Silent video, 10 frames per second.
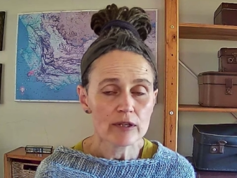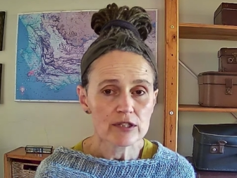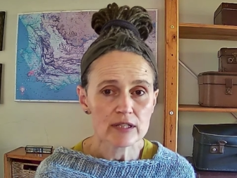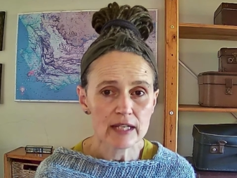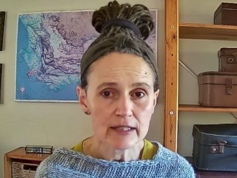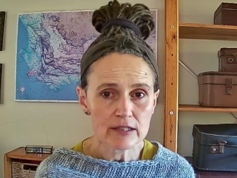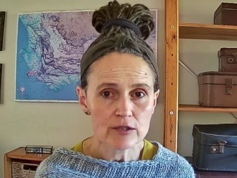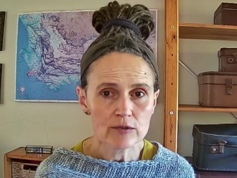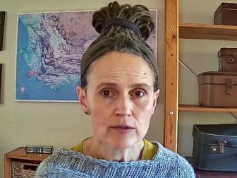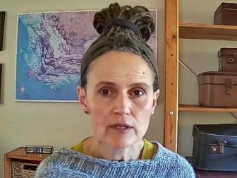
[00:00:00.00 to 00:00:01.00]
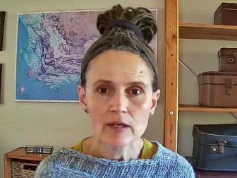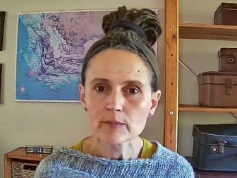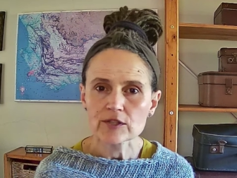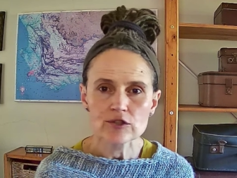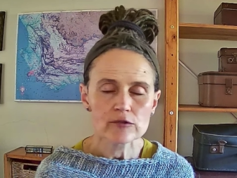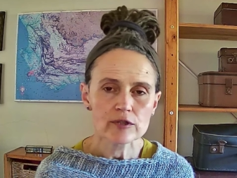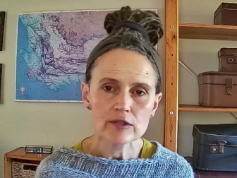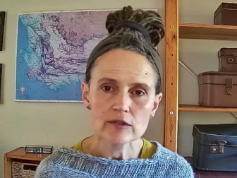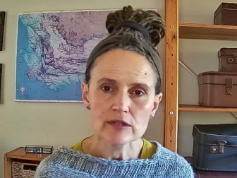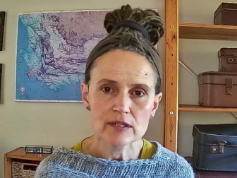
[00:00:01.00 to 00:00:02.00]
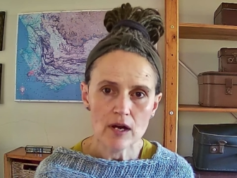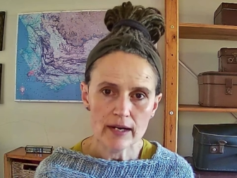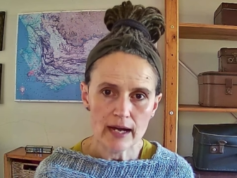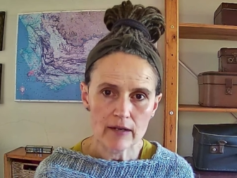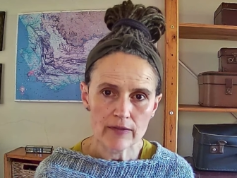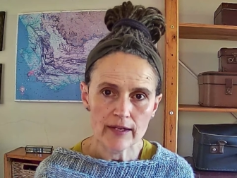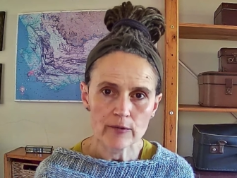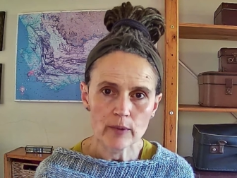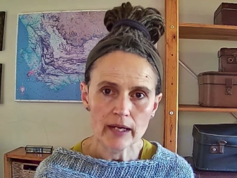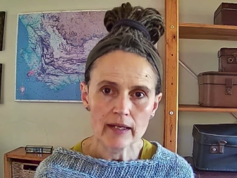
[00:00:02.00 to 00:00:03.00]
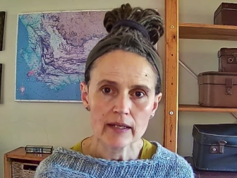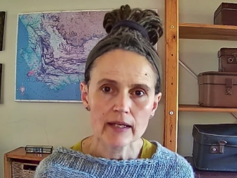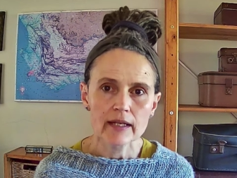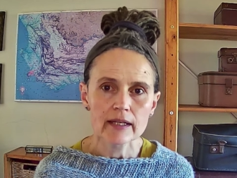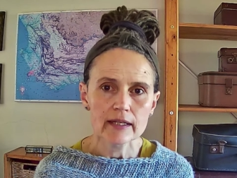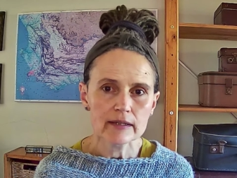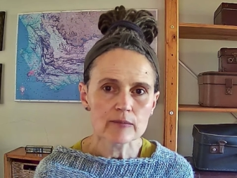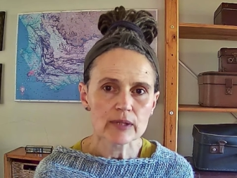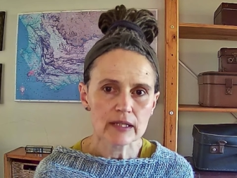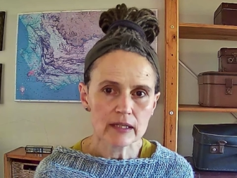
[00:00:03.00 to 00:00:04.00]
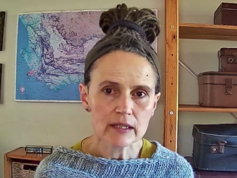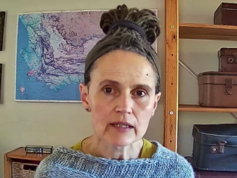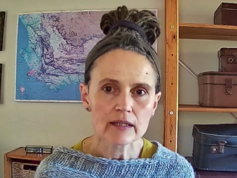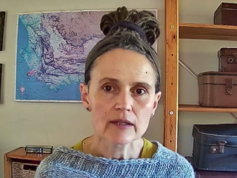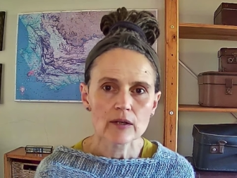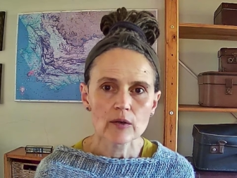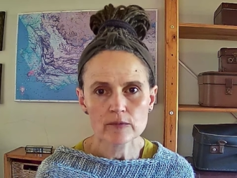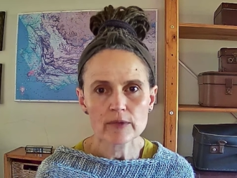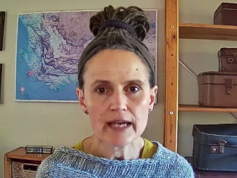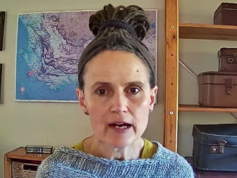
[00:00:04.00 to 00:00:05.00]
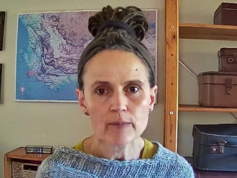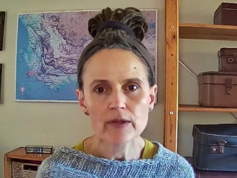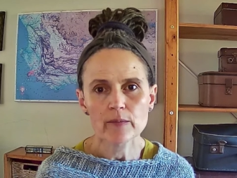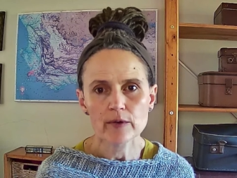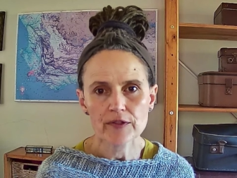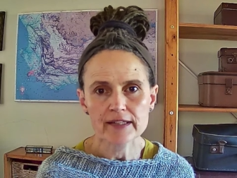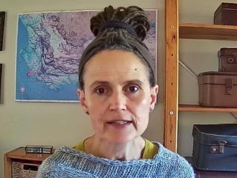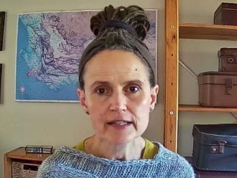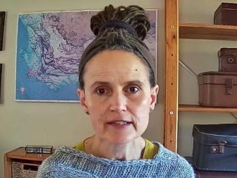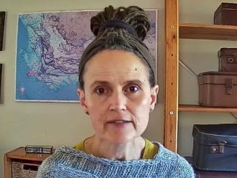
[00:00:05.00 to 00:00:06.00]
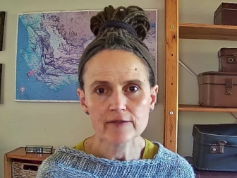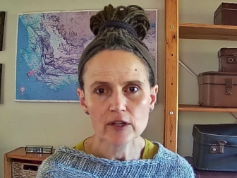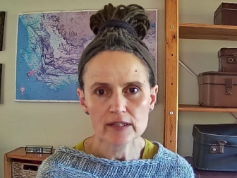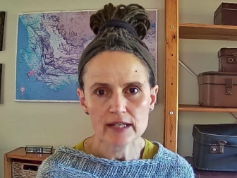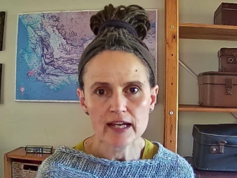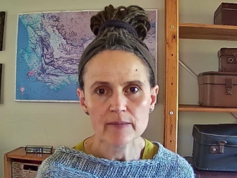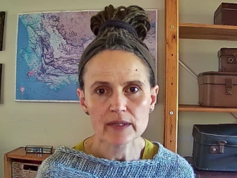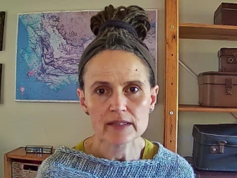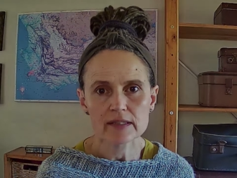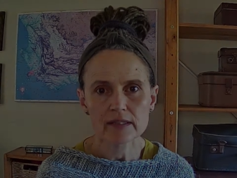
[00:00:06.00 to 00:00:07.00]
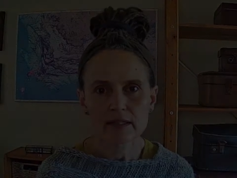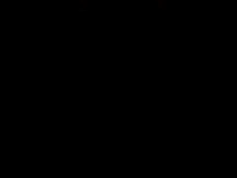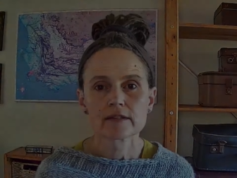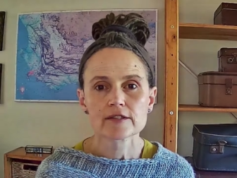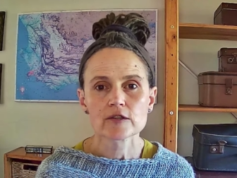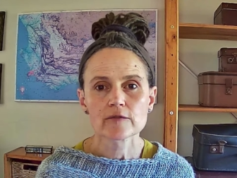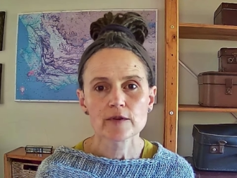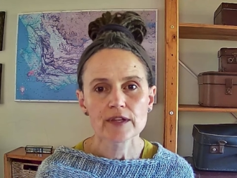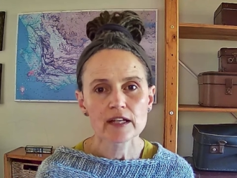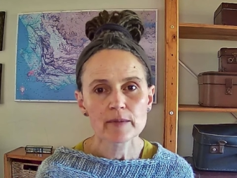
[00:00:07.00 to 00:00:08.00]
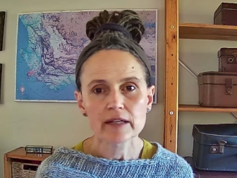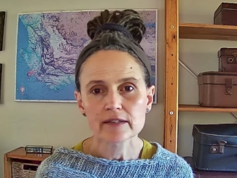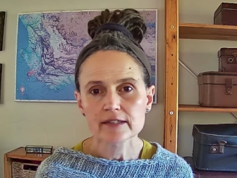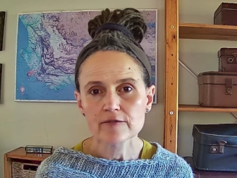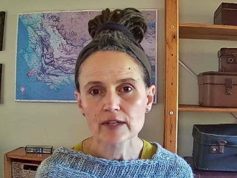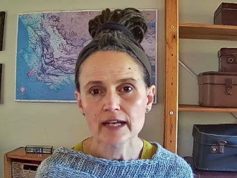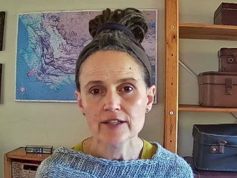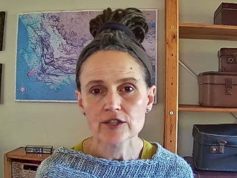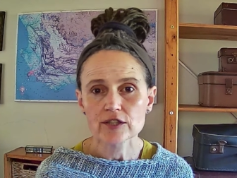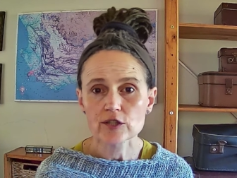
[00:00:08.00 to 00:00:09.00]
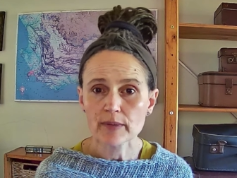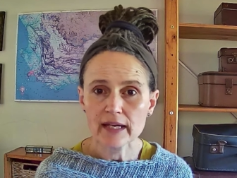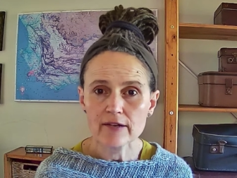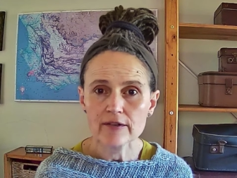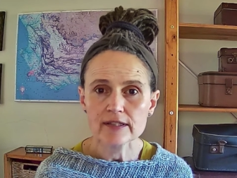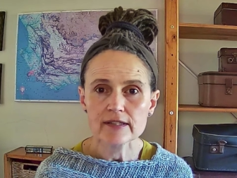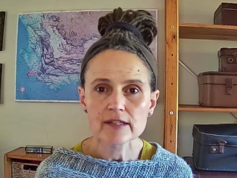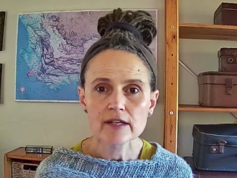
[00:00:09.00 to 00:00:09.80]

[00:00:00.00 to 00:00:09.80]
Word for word: to get to. But children don't start out that way. In the beginning, we help them with that sense of containment. So if we think about this in relation to parents,